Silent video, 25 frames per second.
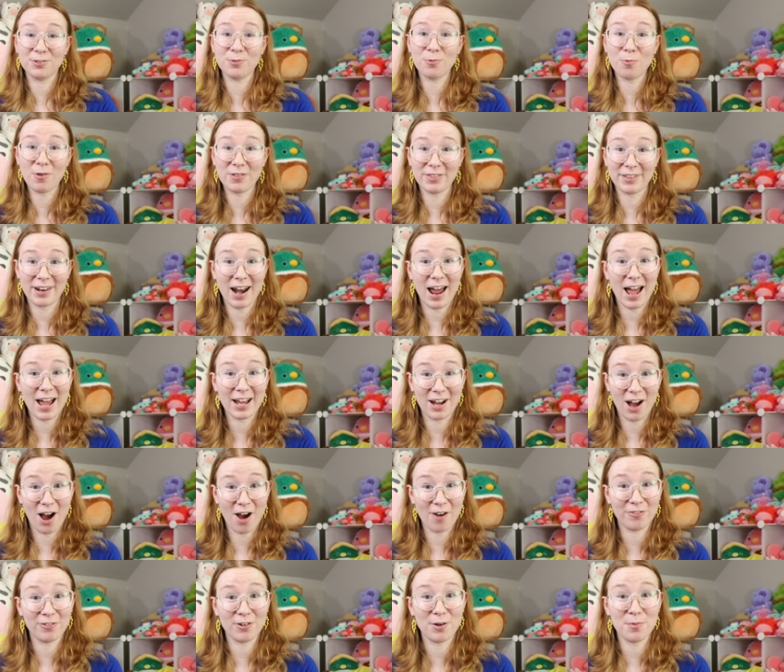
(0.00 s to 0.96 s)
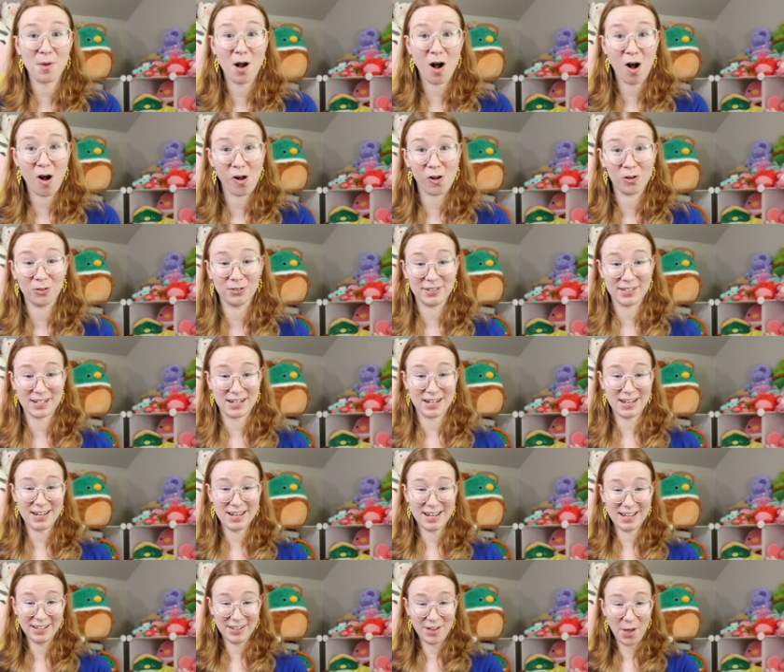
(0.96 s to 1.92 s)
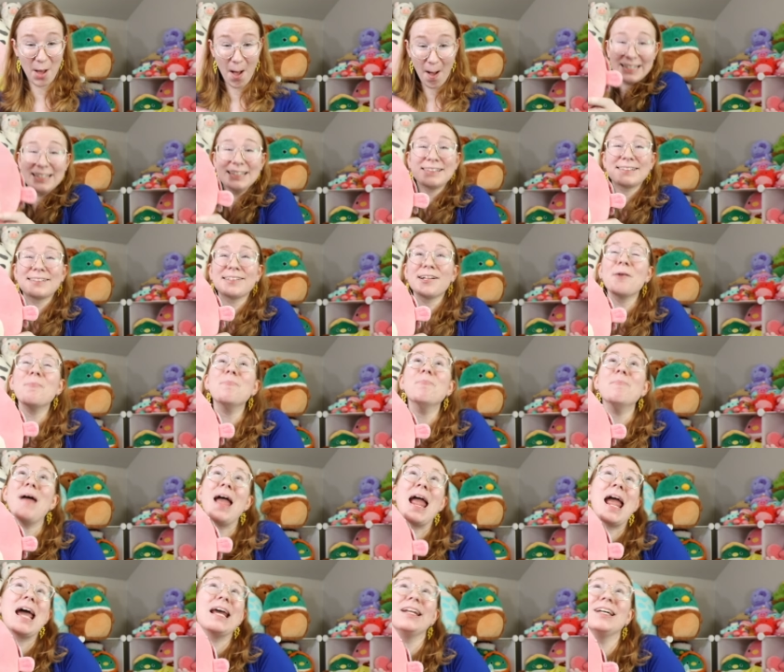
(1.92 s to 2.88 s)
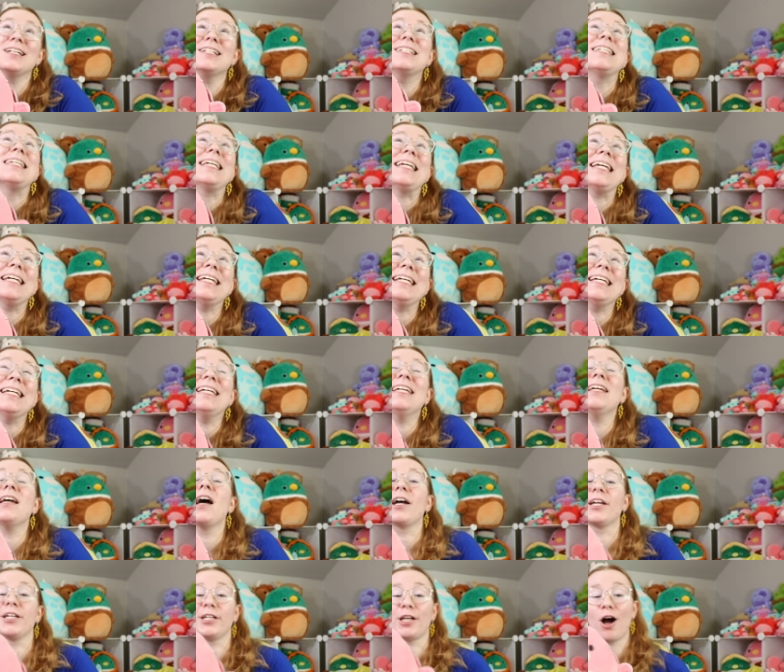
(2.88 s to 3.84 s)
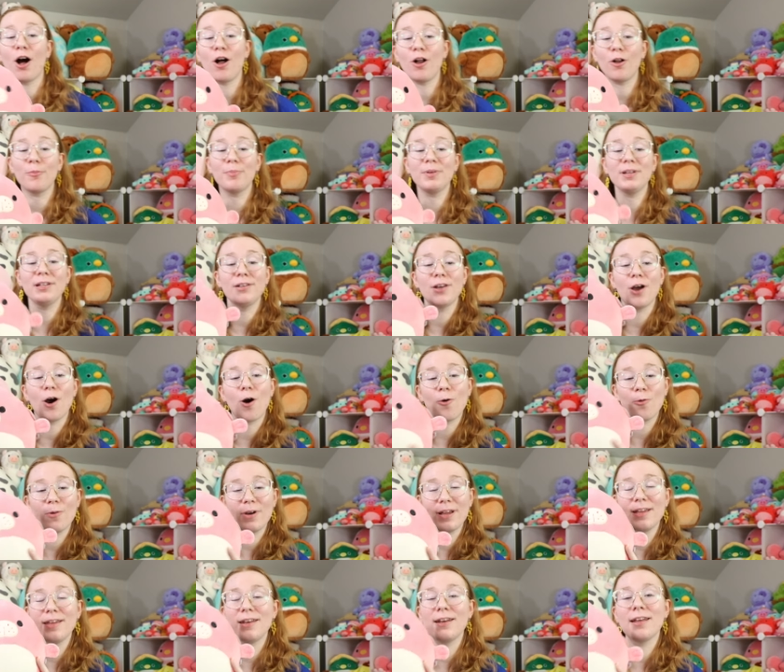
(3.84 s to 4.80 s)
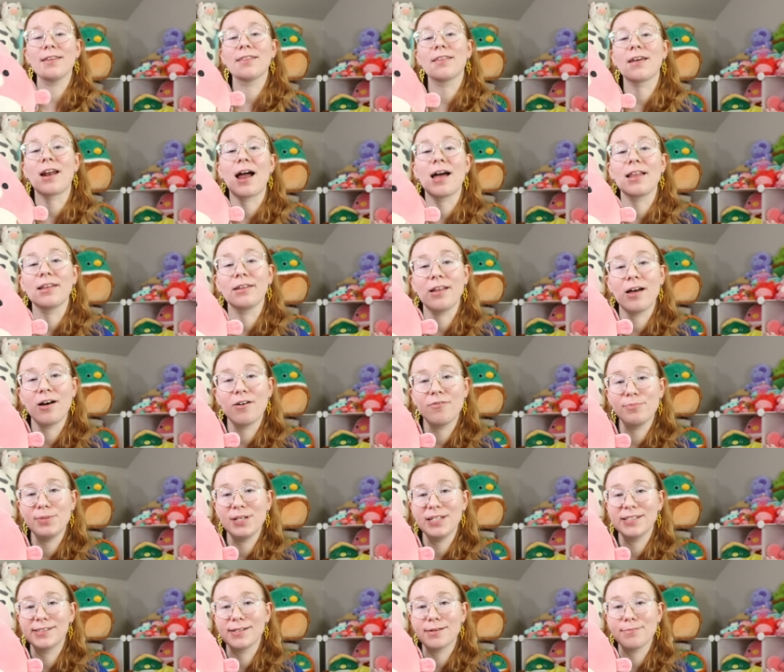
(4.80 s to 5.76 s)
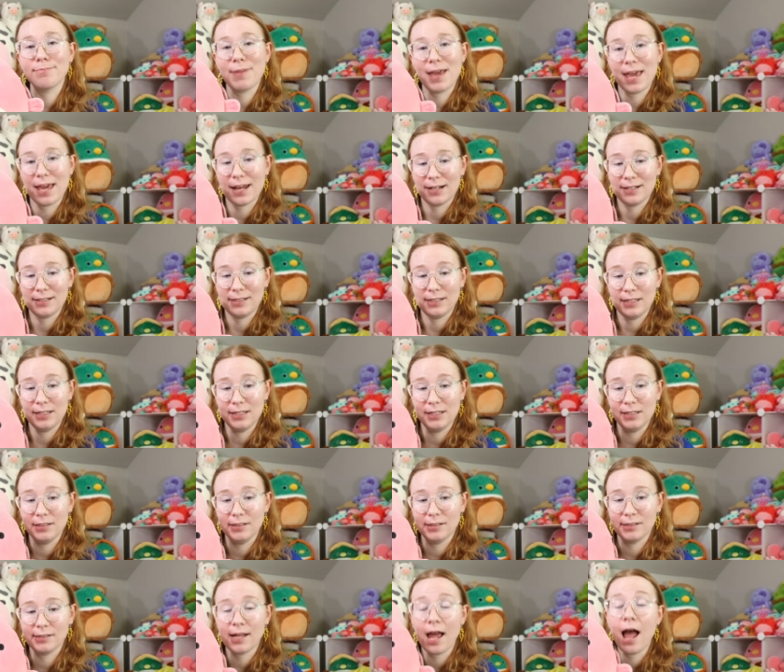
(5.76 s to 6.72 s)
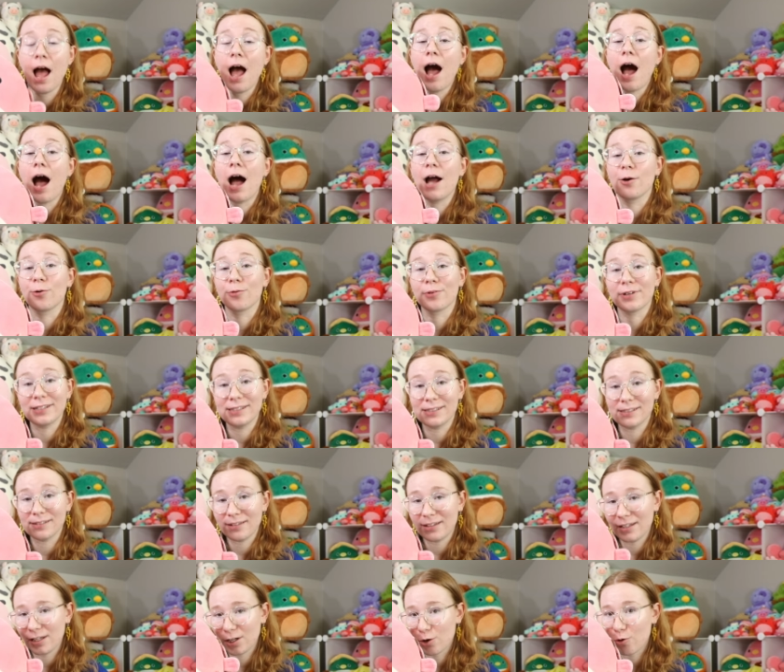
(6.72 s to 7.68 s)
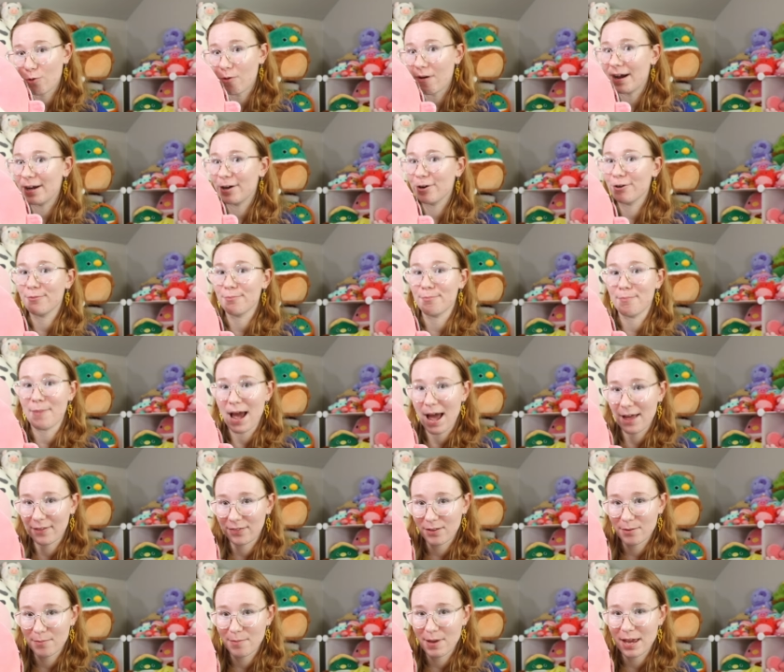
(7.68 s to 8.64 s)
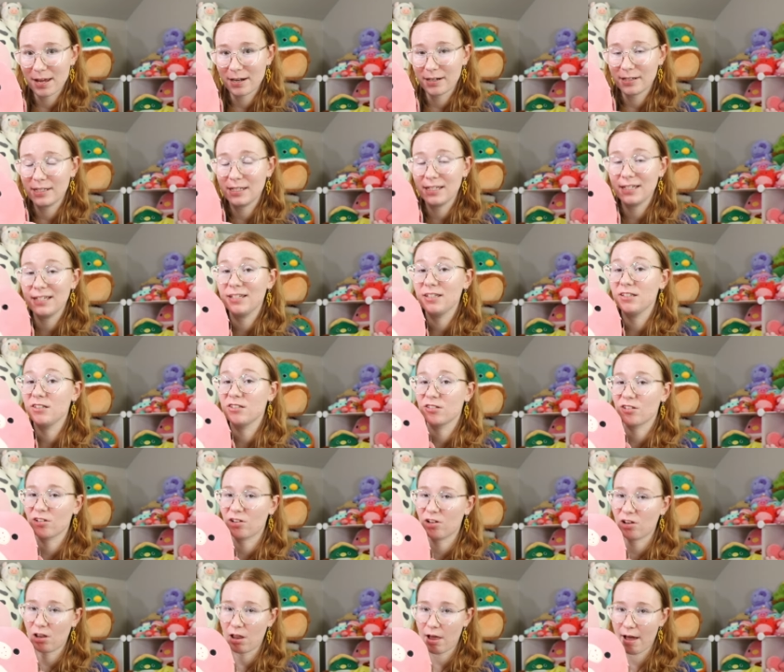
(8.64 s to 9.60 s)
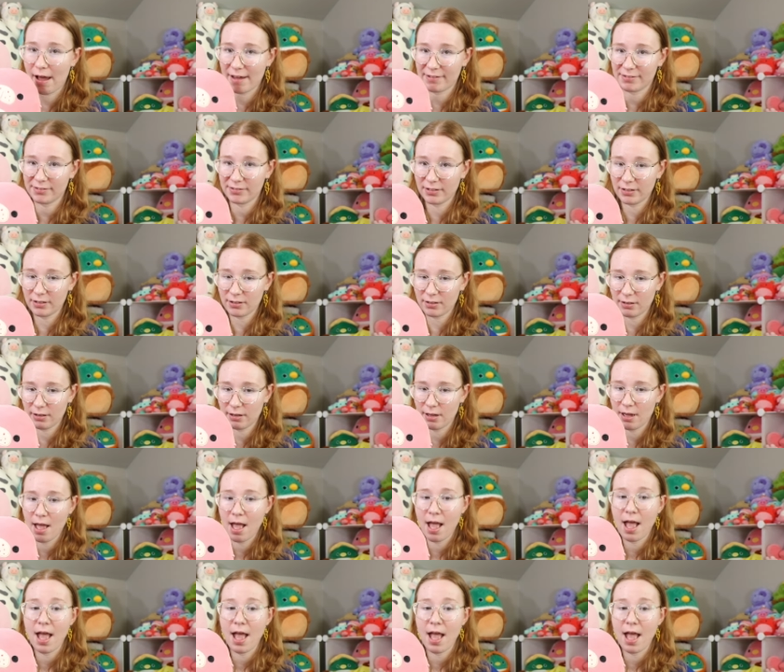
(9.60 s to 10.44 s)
is the one that I got from Aldi. It's a manatee. Y'all be knowing that I love me some manatees. I recently acquired Matt the manatee. He's the classic.